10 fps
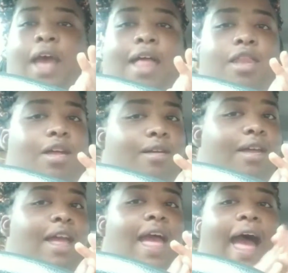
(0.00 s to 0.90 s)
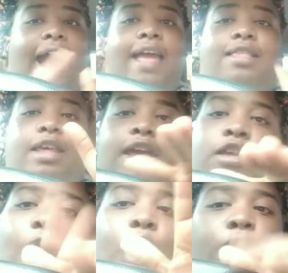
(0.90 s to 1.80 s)
I I can't tell
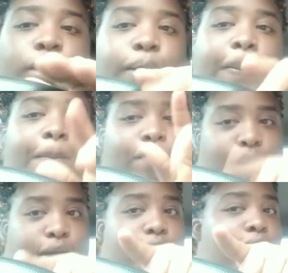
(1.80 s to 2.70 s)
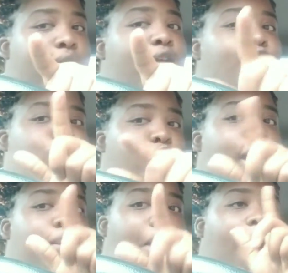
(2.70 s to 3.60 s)
y'all on him, but she
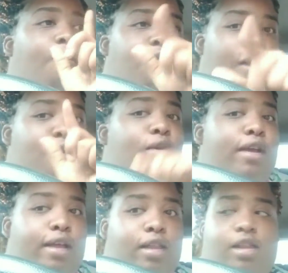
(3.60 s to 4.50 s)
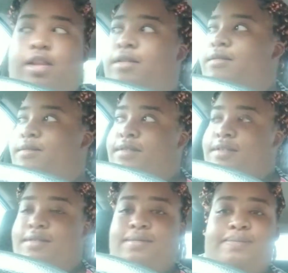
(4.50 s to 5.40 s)
get mine very easy.
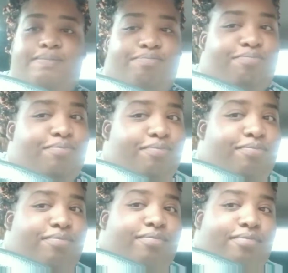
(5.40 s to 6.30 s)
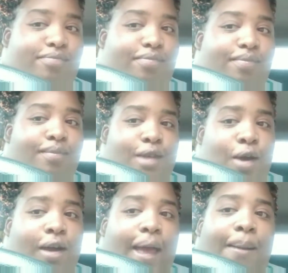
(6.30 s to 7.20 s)
She do for real.
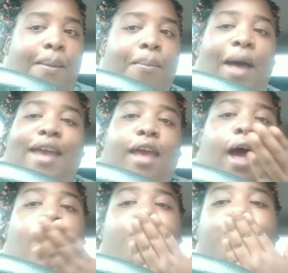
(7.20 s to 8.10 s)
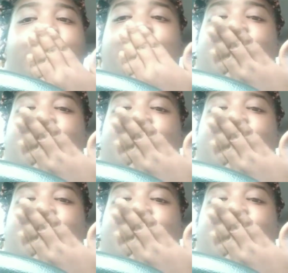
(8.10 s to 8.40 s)
Okay, bye y'all.